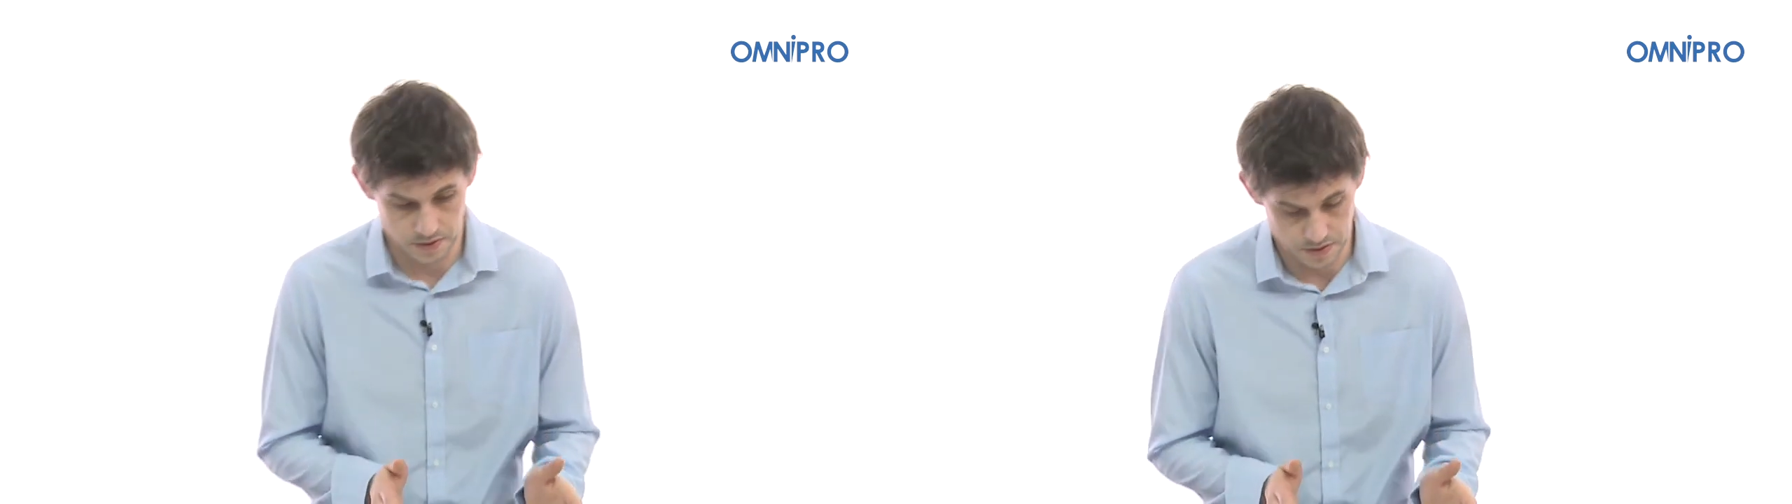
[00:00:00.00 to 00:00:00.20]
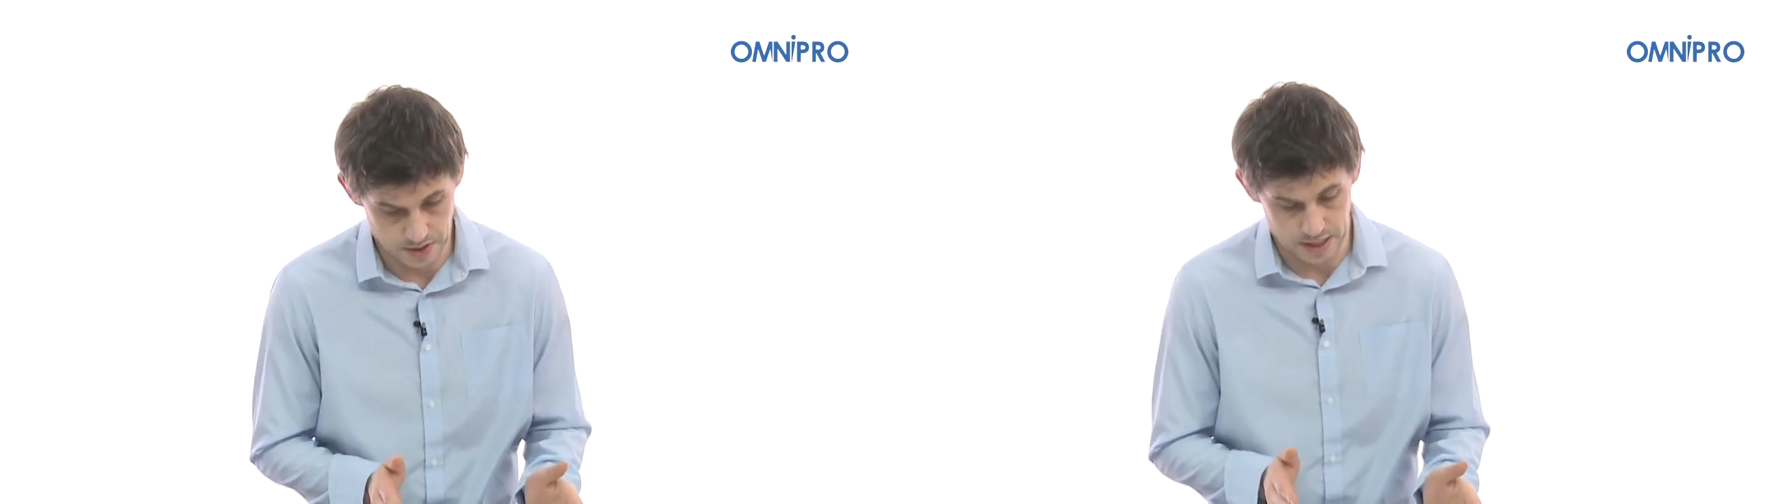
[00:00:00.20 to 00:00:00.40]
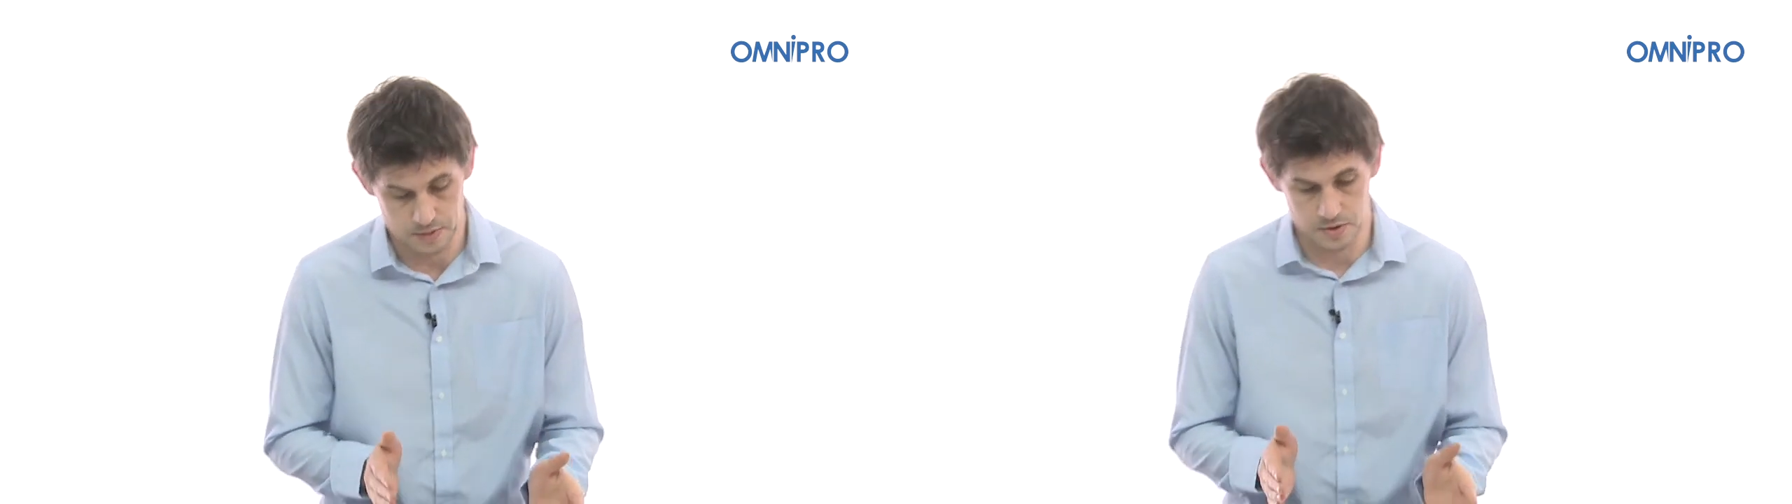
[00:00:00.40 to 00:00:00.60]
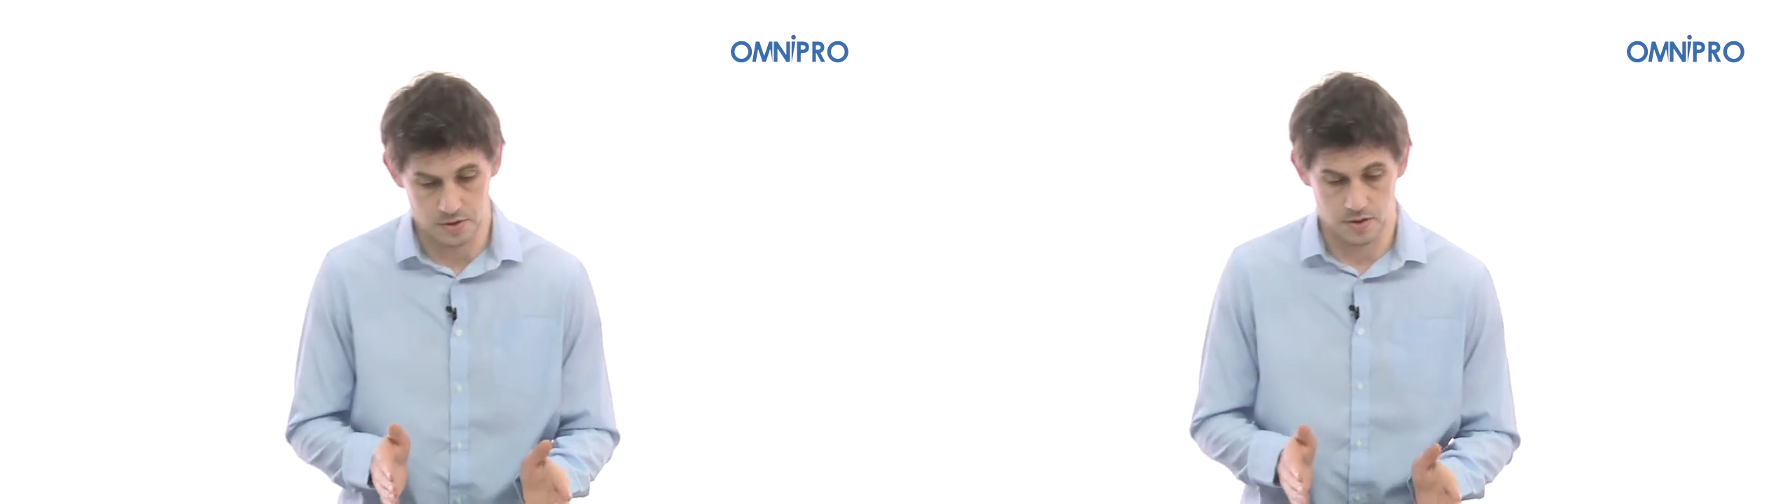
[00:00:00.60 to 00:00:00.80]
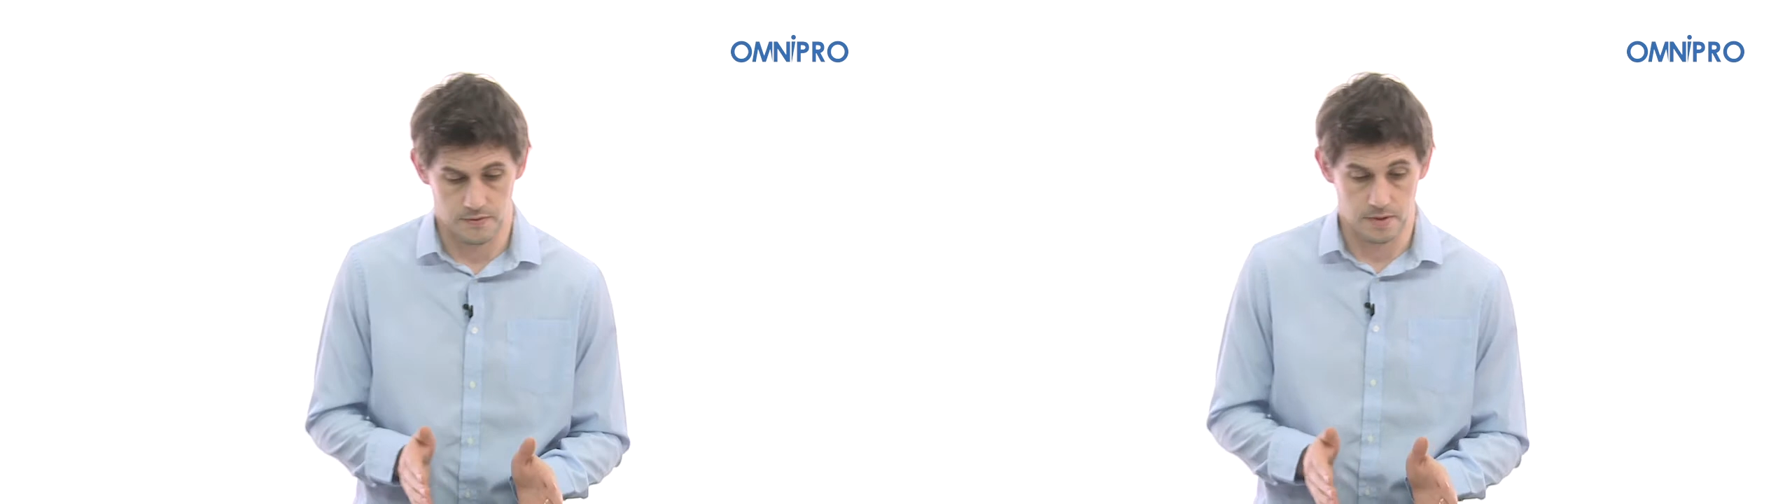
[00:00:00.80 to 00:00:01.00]
get the
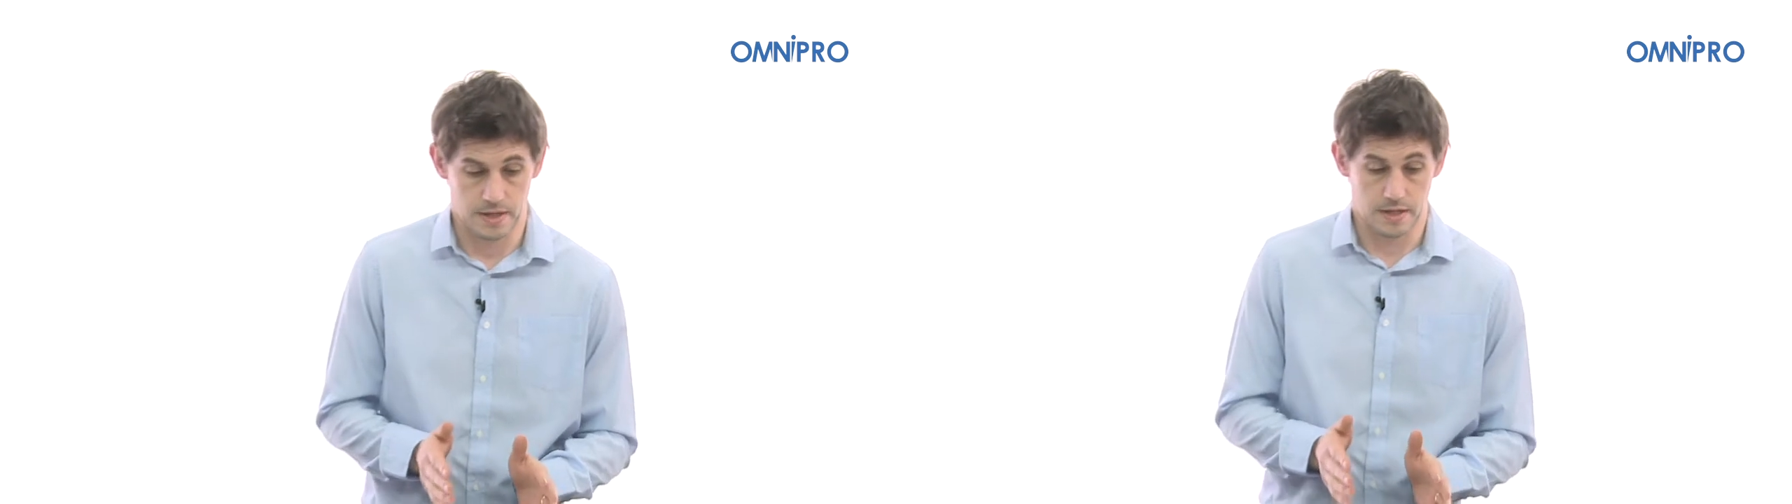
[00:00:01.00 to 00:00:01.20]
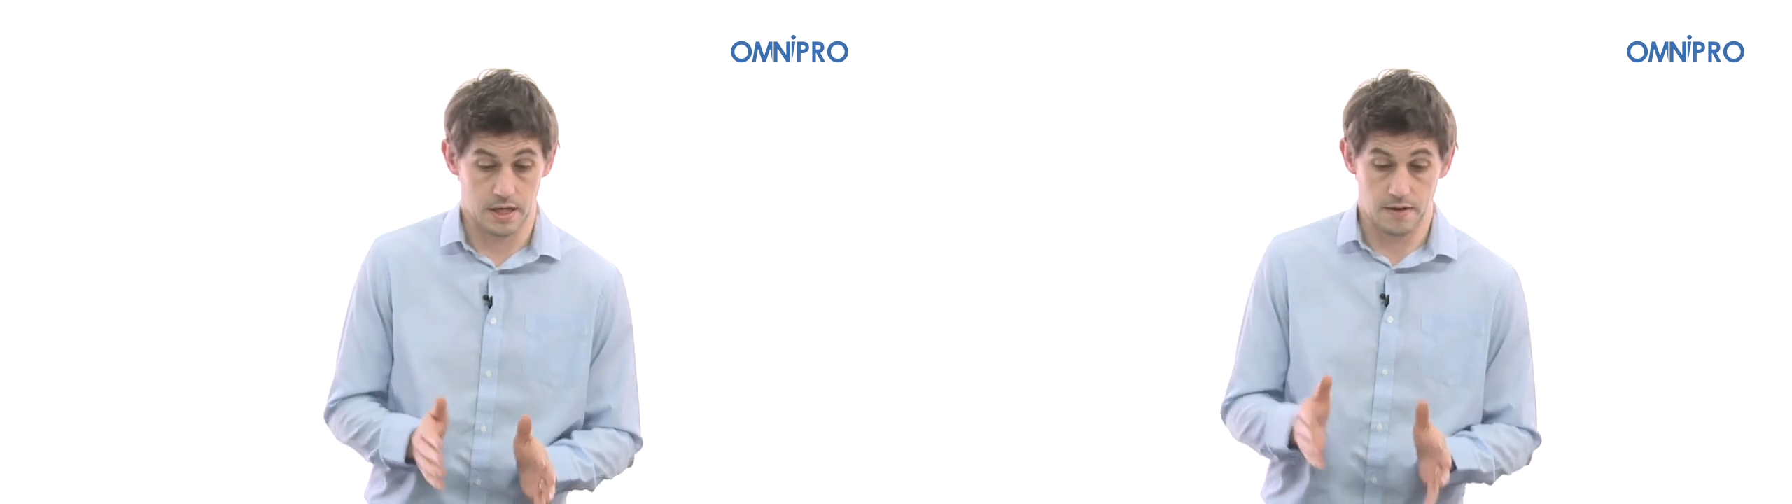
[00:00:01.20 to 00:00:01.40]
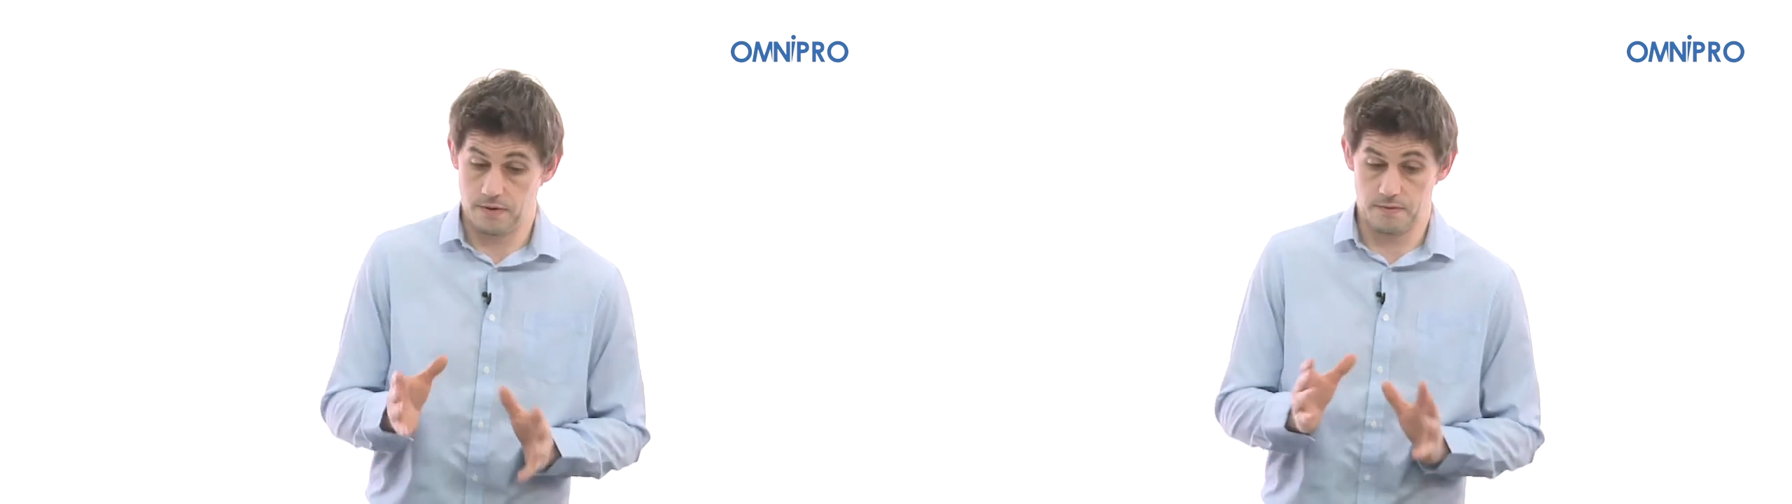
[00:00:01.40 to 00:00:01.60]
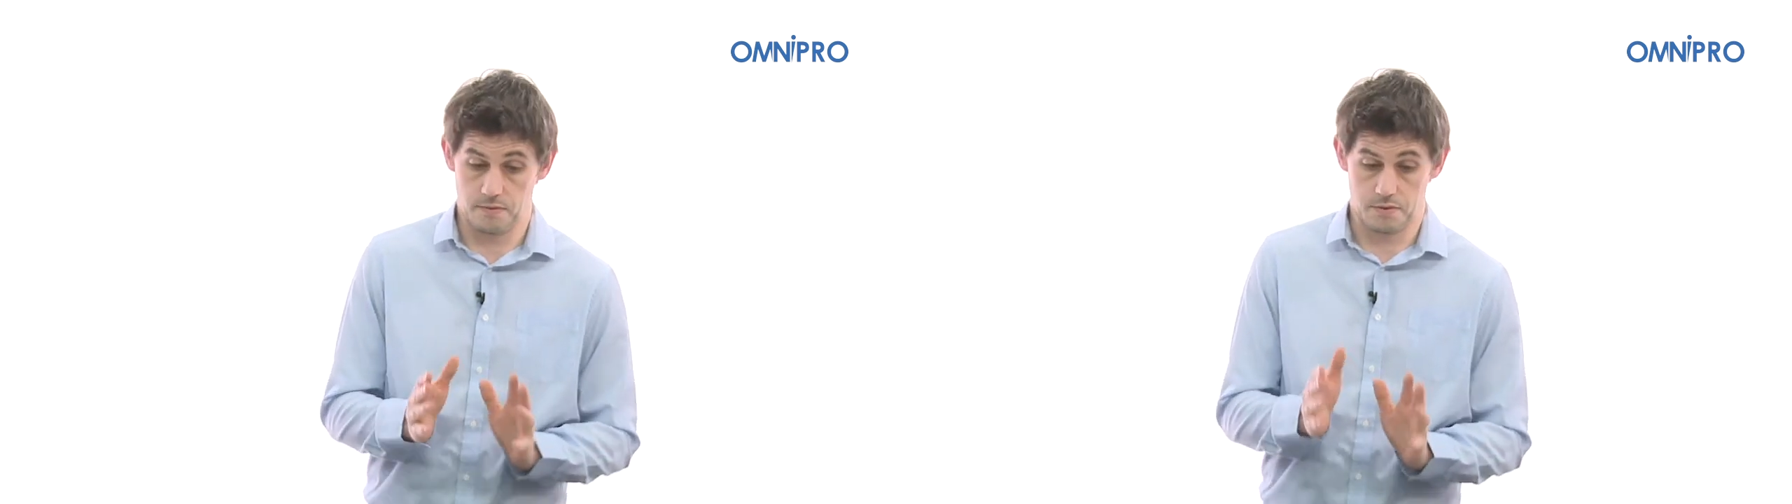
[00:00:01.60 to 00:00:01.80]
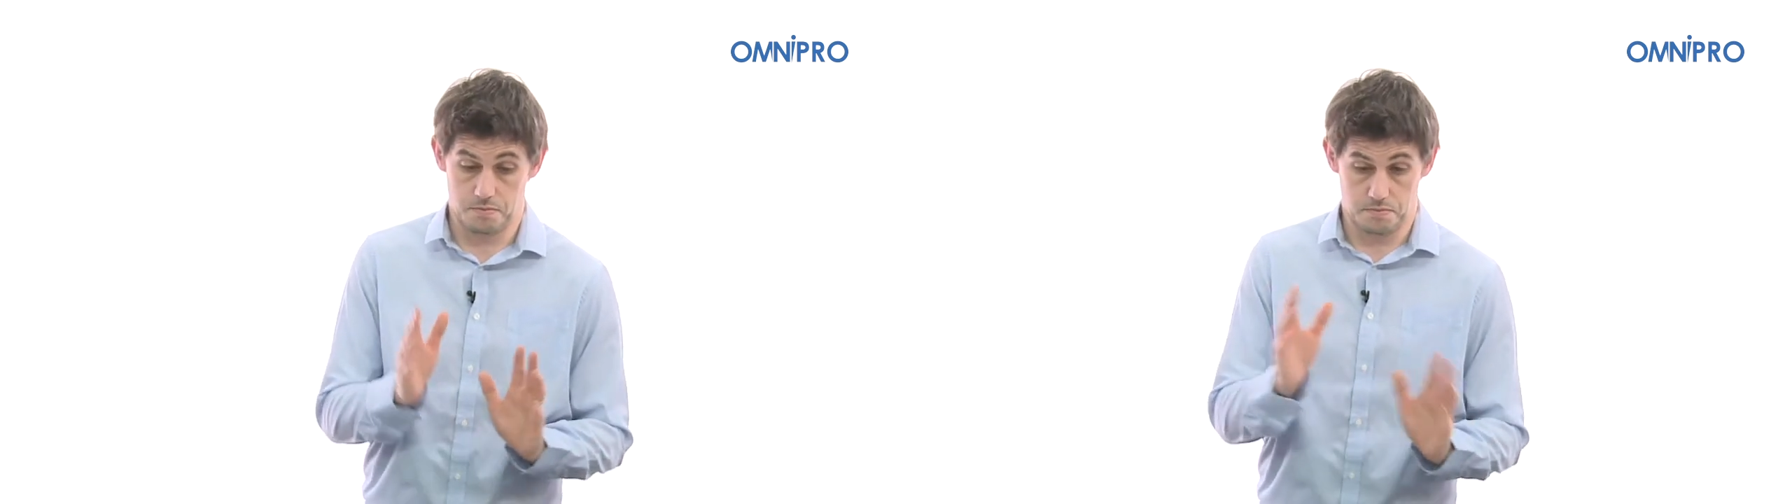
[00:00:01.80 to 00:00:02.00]
results from, let's say, if it was